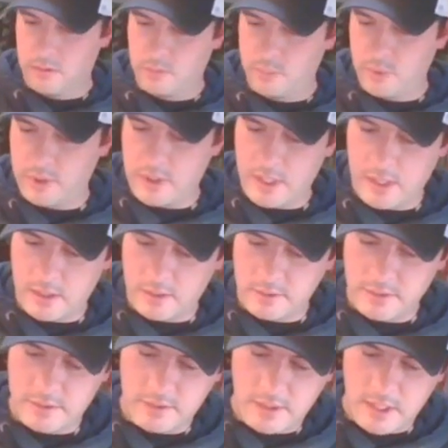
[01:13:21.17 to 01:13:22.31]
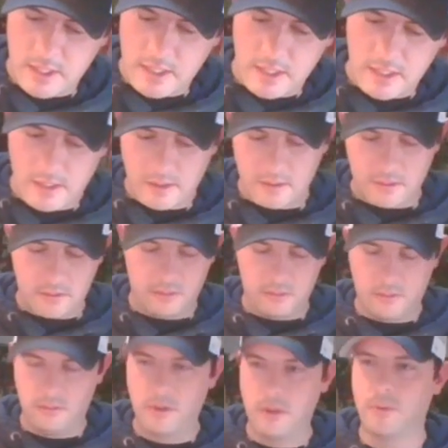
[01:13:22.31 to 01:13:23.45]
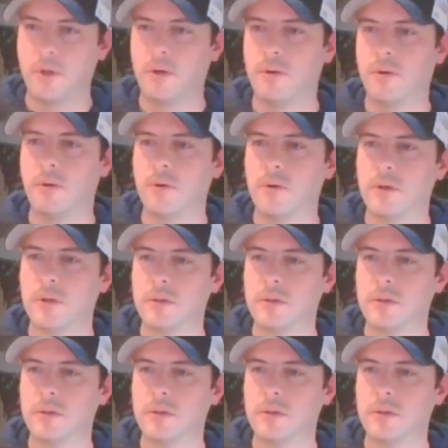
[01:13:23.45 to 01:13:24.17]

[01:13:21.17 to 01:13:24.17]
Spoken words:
Put that on the side. Here we go.